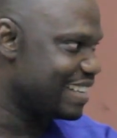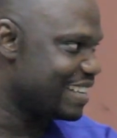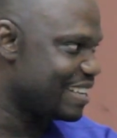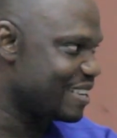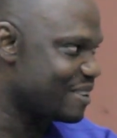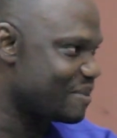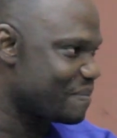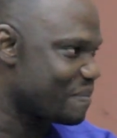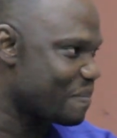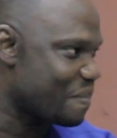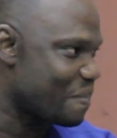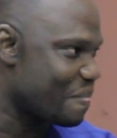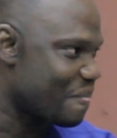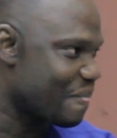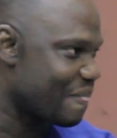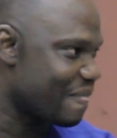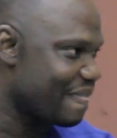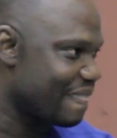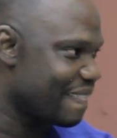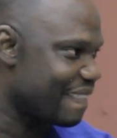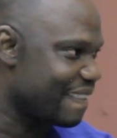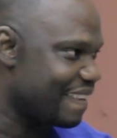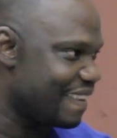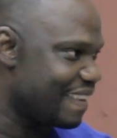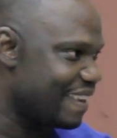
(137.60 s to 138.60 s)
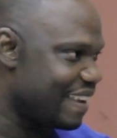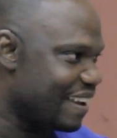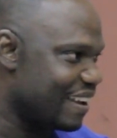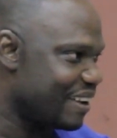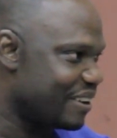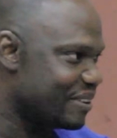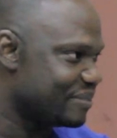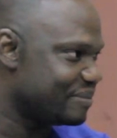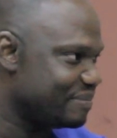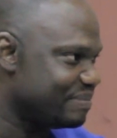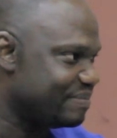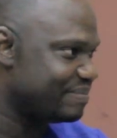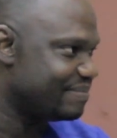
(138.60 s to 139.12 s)
Alright, by the way, you look
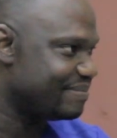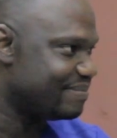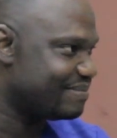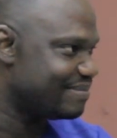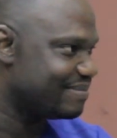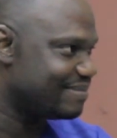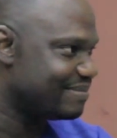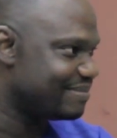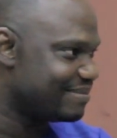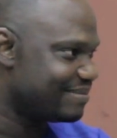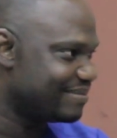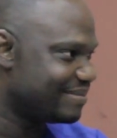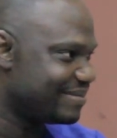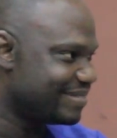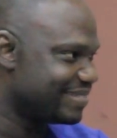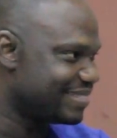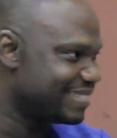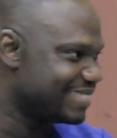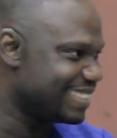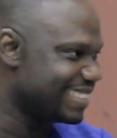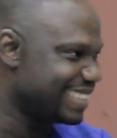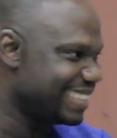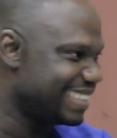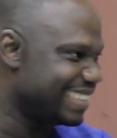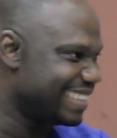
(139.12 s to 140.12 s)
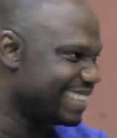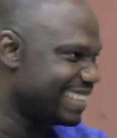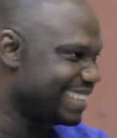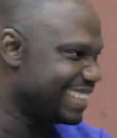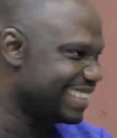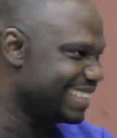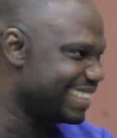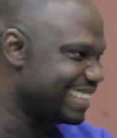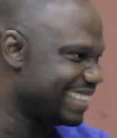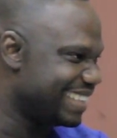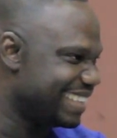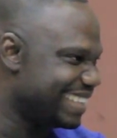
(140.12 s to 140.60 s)
fresh, and you've added